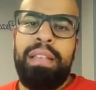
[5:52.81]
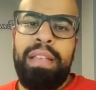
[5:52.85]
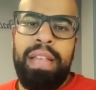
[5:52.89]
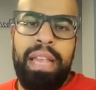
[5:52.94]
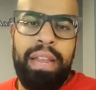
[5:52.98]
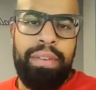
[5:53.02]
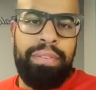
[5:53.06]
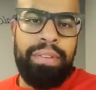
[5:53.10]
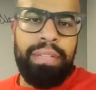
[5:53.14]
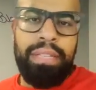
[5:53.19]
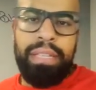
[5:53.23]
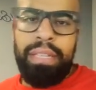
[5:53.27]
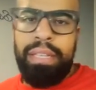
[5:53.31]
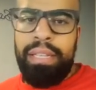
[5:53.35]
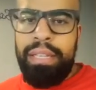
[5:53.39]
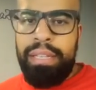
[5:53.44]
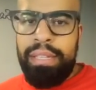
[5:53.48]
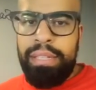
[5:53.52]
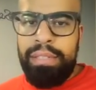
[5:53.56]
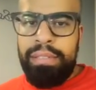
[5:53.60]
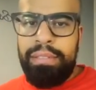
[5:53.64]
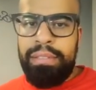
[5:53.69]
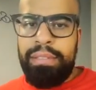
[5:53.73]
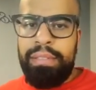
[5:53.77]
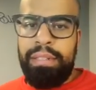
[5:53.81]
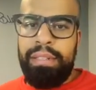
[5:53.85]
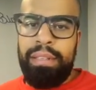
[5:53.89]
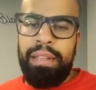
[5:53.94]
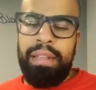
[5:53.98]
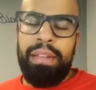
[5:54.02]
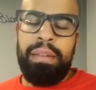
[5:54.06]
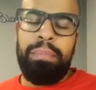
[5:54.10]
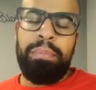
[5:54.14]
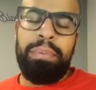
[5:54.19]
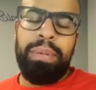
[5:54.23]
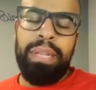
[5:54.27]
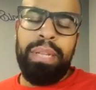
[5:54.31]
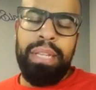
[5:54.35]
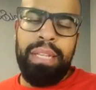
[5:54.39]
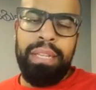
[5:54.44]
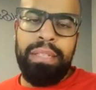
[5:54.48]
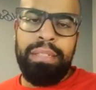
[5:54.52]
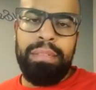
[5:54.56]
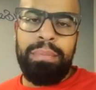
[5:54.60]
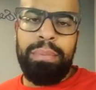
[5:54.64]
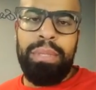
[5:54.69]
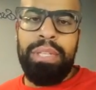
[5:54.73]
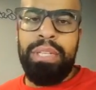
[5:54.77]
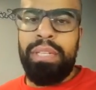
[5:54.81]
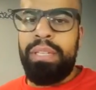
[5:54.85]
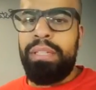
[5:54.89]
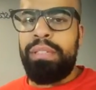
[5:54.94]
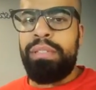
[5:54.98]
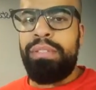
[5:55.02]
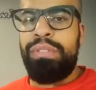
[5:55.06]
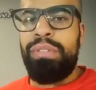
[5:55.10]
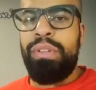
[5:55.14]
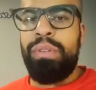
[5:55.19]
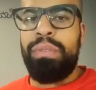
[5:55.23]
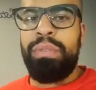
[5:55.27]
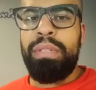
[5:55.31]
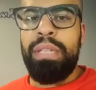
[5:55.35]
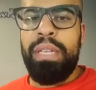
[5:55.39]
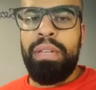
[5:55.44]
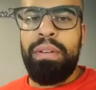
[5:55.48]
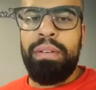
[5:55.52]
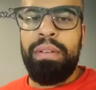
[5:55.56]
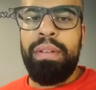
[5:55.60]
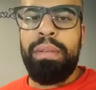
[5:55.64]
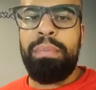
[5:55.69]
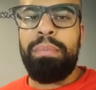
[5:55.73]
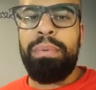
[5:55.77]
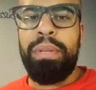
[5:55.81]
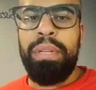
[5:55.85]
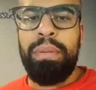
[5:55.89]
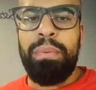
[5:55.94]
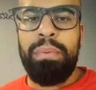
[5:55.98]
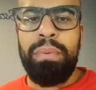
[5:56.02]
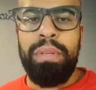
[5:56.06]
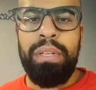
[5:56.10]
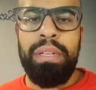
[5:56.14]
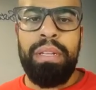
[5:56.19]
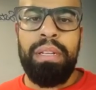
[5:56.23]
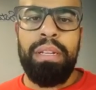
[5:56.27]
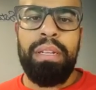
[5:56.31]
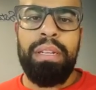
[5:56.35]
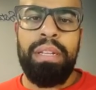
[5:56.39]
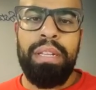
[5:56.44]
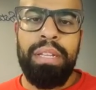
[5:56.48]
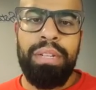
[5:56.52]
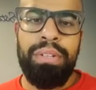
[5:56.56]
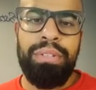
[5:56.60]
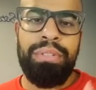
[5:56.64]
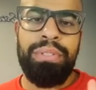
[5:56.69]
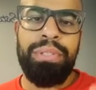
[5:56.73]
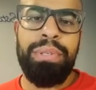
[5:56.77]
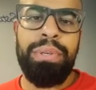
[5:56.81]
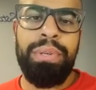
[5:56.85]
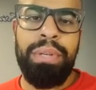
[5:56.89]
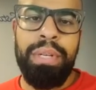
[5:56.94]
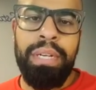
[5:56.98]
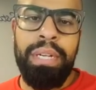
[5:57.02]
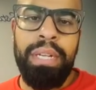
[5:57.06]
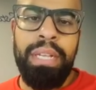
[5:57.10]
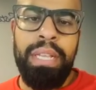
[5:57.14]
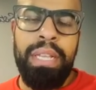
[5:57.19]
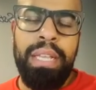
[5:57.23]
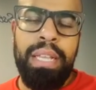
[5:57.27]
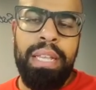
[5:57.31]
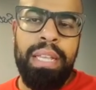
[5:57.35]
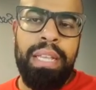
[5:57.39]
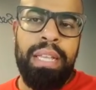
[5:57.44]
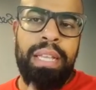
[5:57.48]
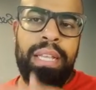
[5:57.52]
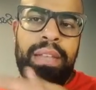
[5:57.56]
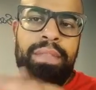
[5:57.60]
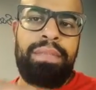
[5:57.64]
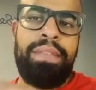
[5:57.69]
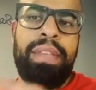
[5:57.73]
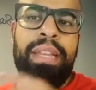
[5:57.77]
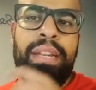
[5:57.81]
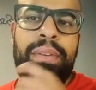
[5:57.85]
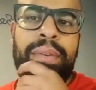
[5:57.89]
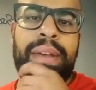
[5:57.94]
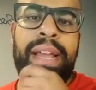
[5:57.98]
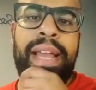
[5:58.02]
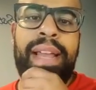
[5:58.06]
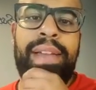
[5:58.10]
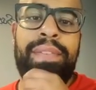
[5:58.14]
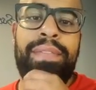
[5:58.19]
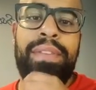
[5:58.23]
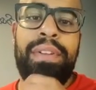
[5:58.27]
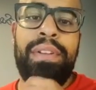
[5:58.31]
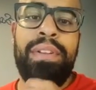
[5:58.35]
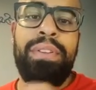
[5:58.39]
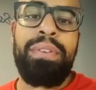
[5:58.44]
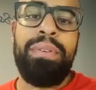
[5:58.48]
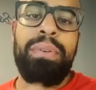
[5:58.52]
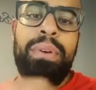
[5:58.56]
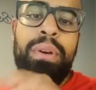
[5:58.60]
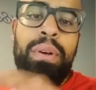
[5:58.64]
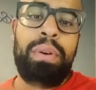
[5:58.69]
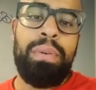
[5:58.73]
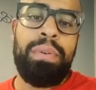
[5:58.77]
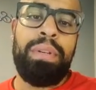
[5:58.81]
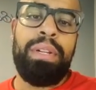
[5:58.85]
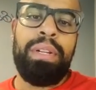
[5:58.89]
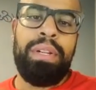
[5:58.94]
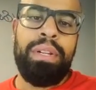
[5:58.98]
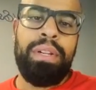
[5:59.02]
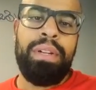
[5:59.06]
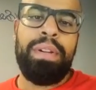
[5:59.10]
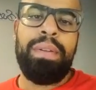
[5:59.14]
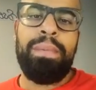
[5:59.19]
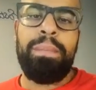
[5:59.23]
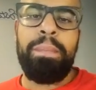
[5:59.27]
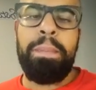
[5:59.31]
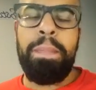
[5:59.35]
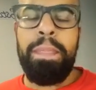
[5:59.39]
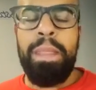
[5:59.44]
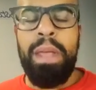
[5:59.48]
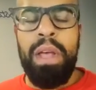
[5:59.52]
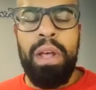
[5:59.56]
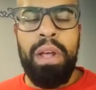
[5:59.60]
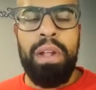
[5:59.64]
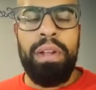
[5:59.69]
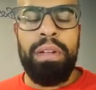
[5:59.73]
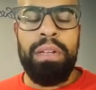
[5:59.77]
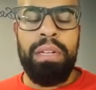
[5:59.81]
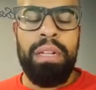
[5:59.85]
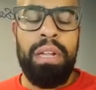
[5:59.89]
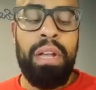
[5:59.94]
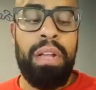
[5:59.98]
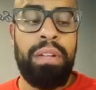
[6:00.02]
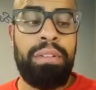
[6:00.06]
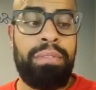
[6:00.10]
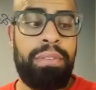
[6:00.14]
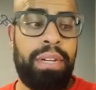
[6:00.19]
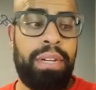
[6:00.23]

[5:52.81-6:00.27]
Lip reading: everything it's in place, because no title company would insure if they don't have a new owner on